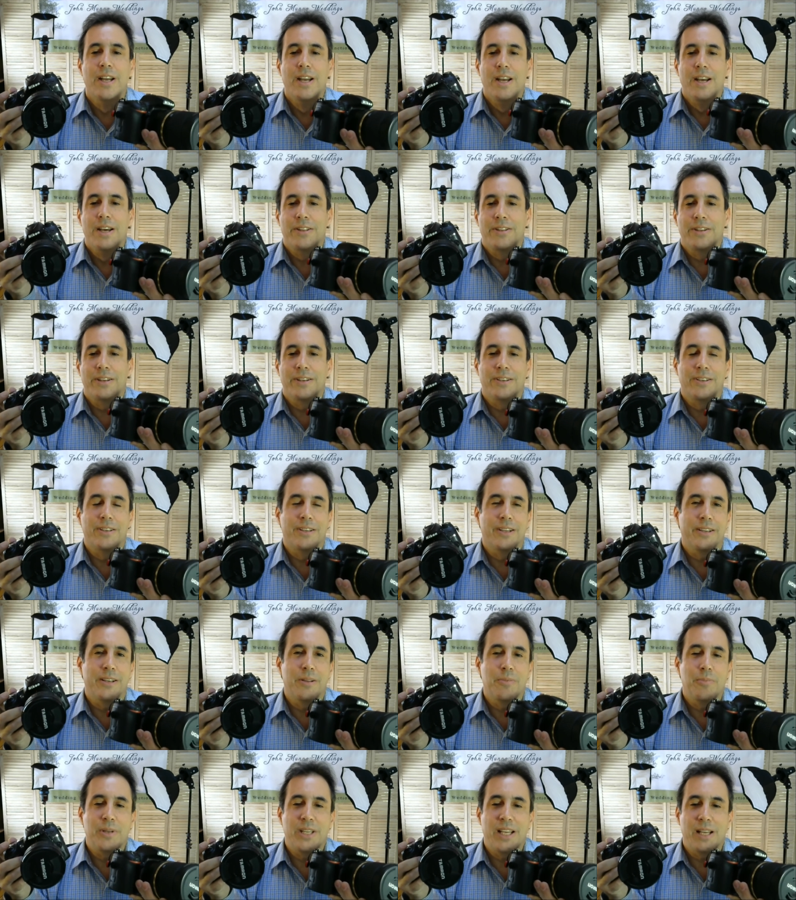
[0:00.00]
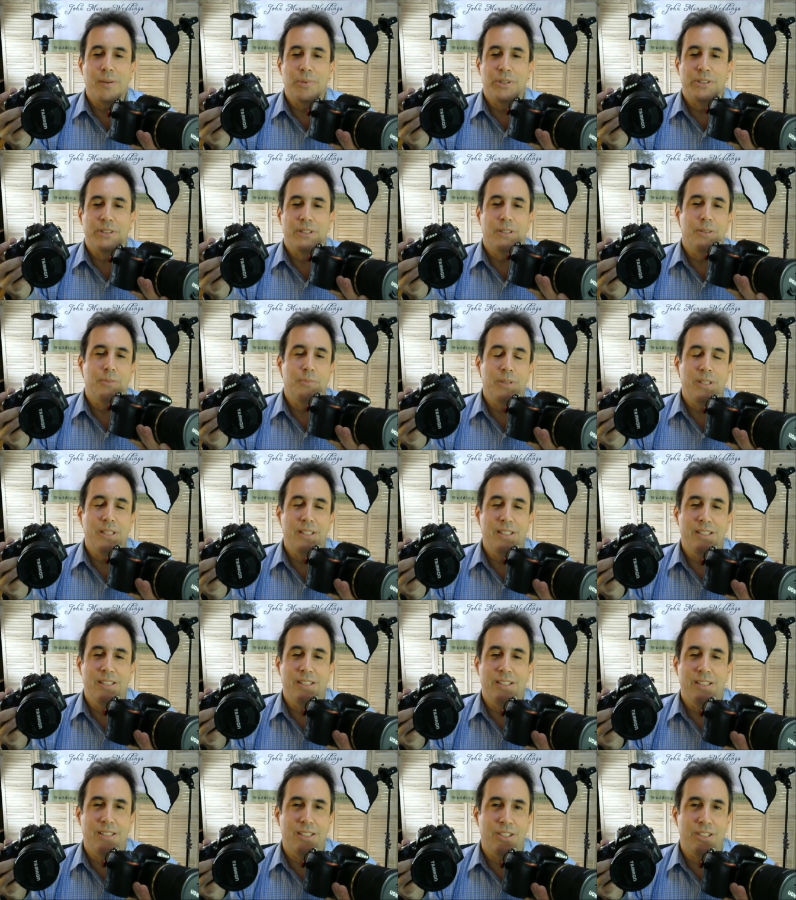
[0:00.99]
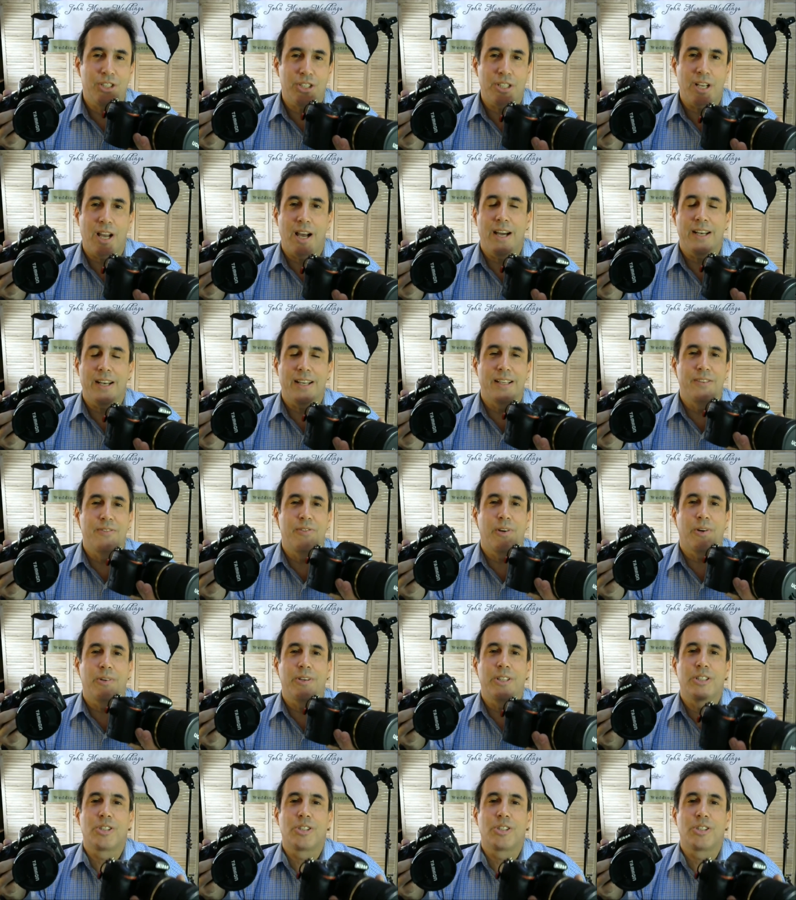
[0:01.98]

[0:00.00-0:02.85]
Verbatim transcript: they're going to be able to be shot in very